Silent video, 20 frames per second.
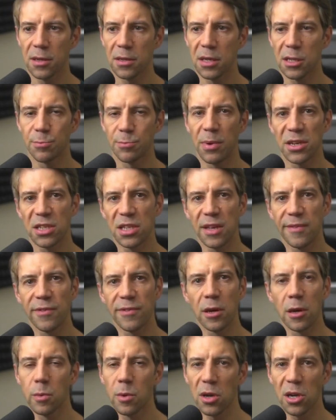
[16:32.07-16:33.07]
especially if
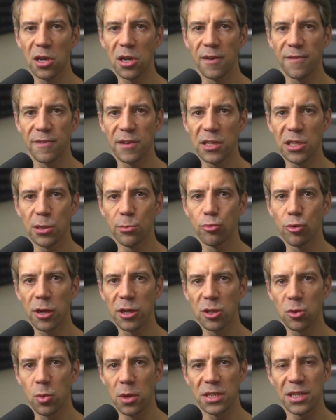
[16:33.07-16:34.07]
you're working on a feature
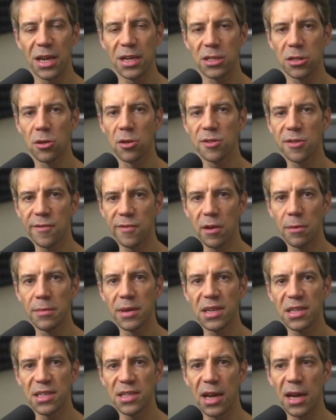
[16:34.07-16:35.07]
branch which has lots of commits